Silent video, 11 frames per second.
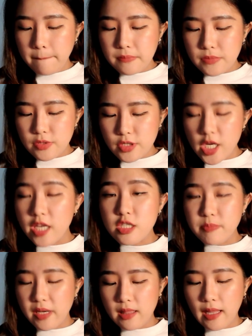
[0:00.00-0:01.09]
change
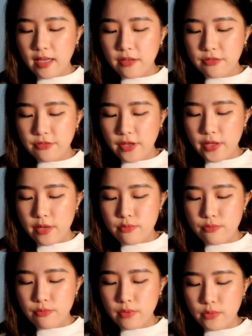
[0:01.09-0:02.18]
my life
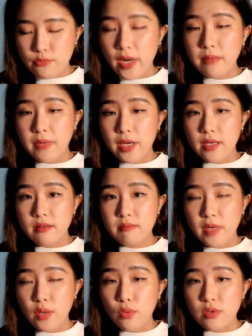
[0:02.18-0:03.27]
and write
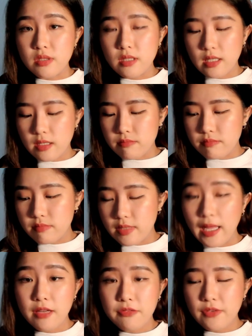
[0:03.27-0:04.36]
my own
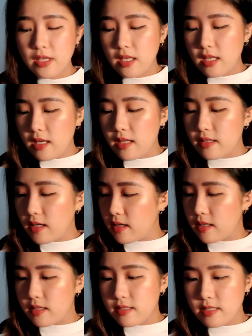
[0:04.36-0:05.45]
life. And yeah,
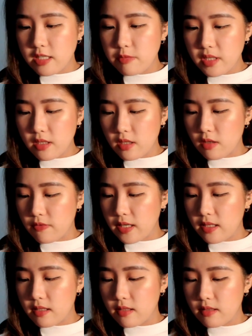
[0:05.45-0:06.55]
he sent me a lot of
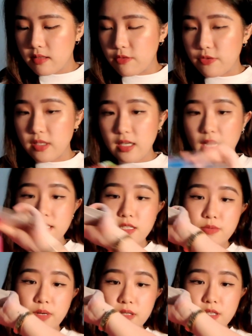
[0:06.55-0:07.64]
different cards as
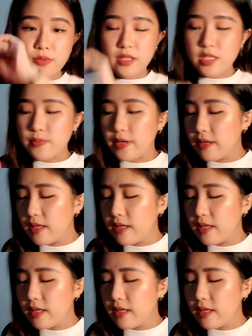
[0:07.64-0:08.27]
well, this one as well.